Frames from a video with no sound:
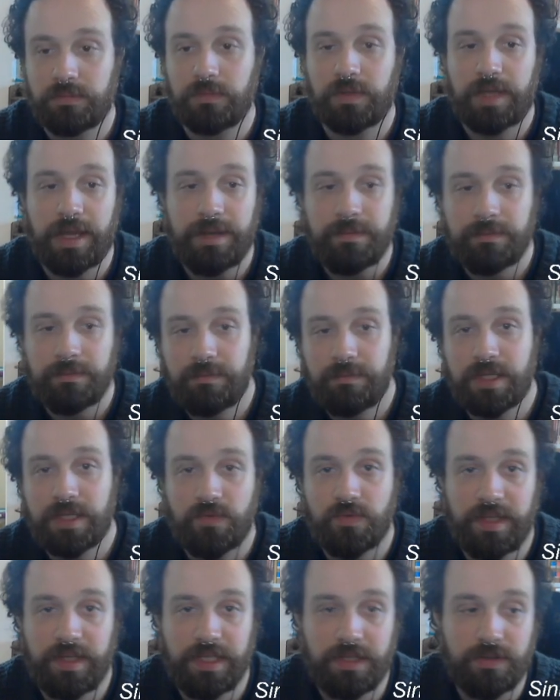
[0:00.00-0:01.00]
Okay, because
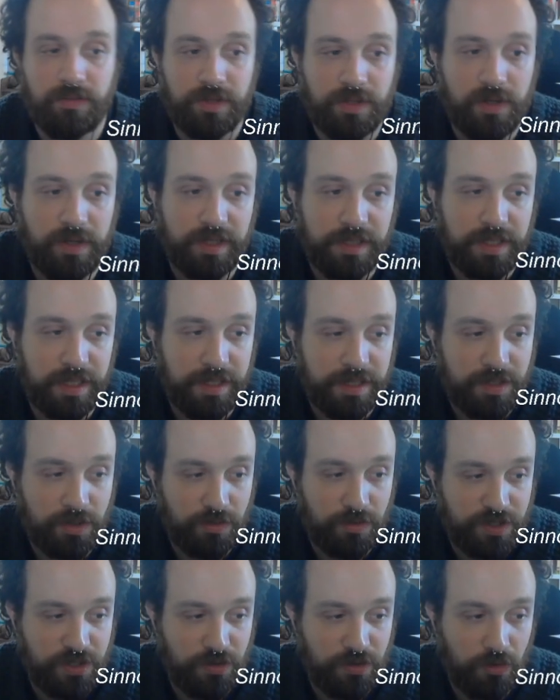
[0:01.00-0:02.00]
we need to return it in its
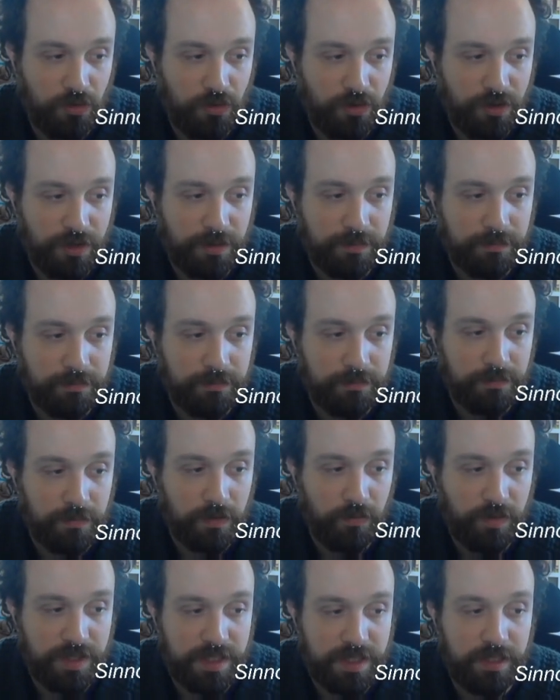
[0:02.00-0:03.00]
original order.
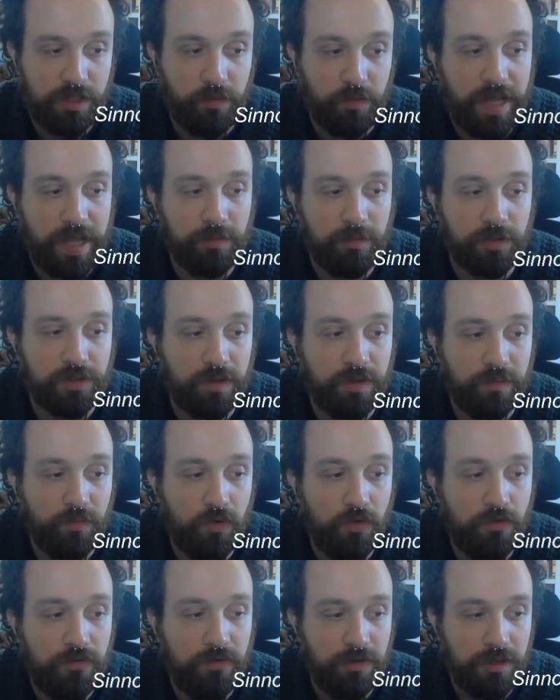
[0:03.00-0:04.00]
We just need to be able to
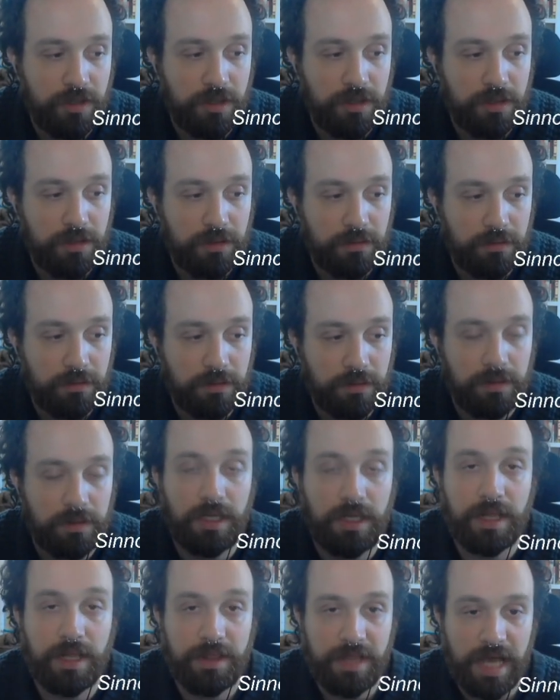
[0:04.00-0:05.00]
remove
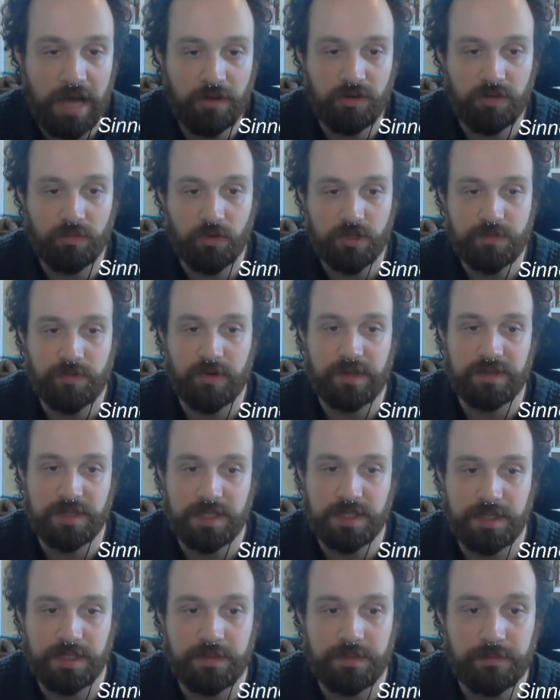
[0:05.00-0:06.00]
the outermost
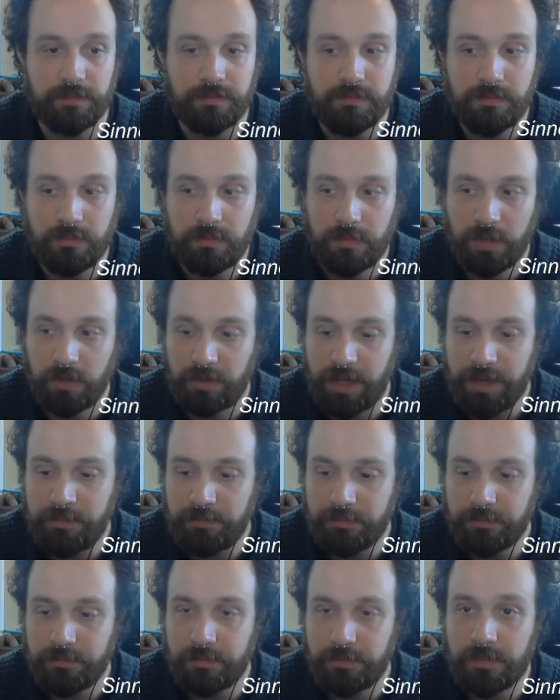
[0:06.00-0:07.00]
parentheses. Okay,
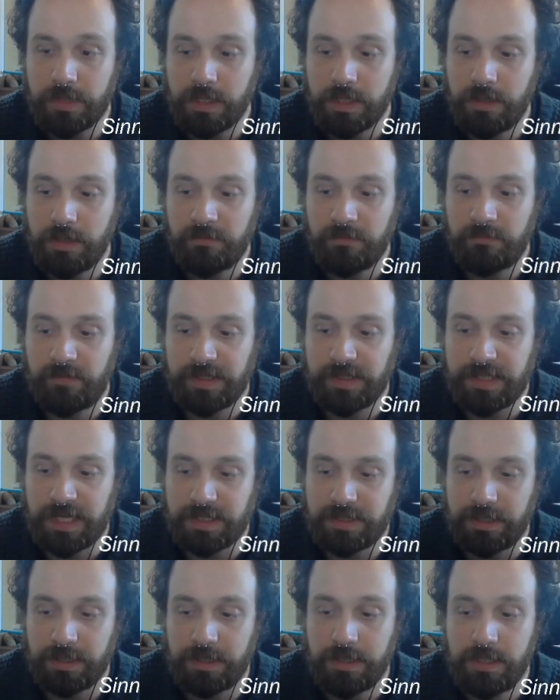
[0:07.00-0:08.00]

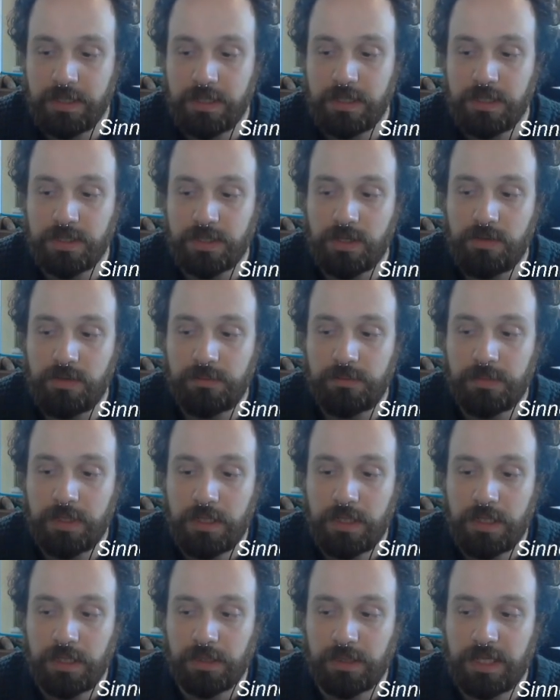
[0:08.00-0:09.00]
fantastic. So
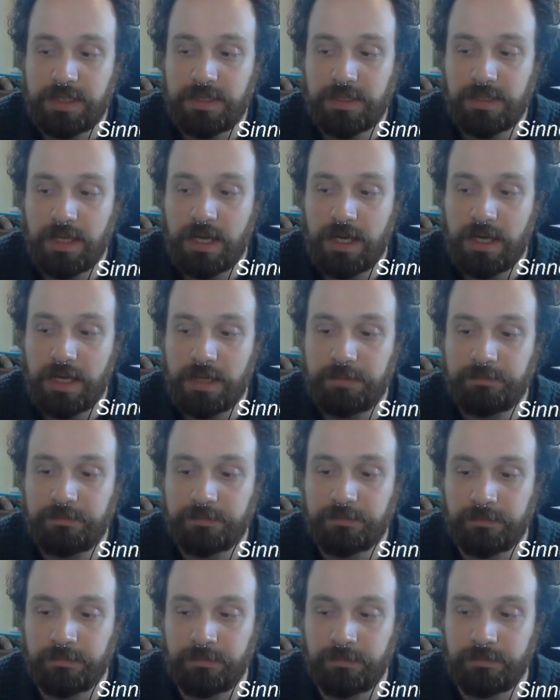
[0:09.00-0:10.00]
let's
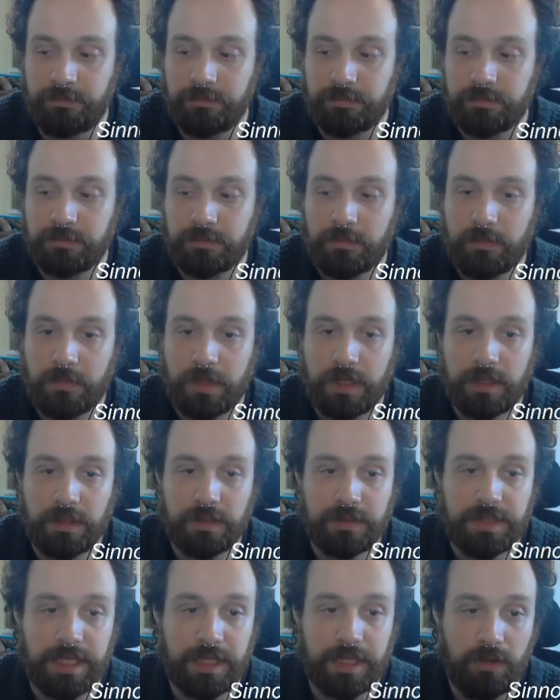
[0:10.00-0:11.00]

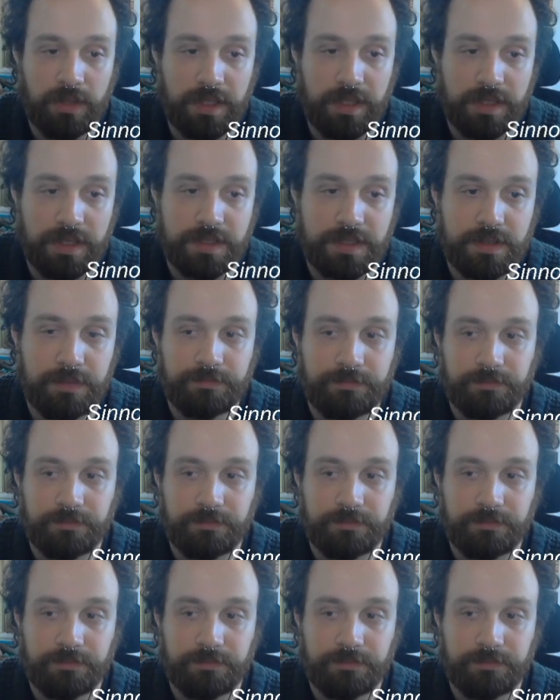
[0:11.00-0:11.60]
take a look at this.